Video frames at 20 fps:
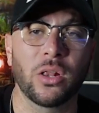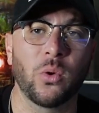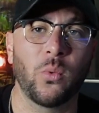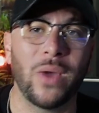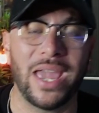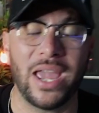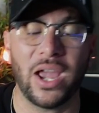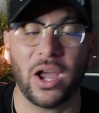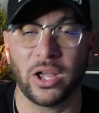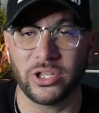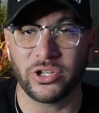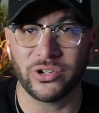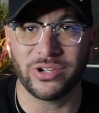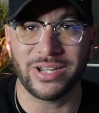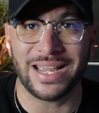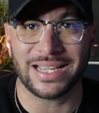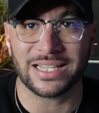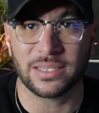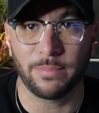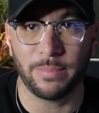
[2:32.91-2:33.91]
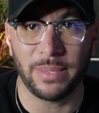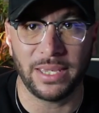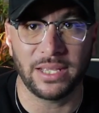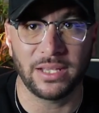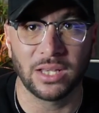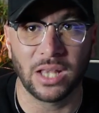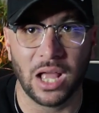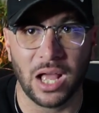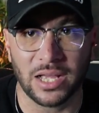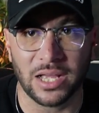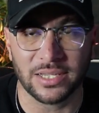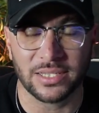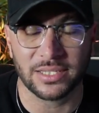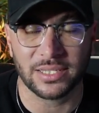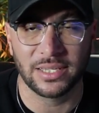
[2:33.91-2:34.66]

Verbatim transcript: away on your next big loss?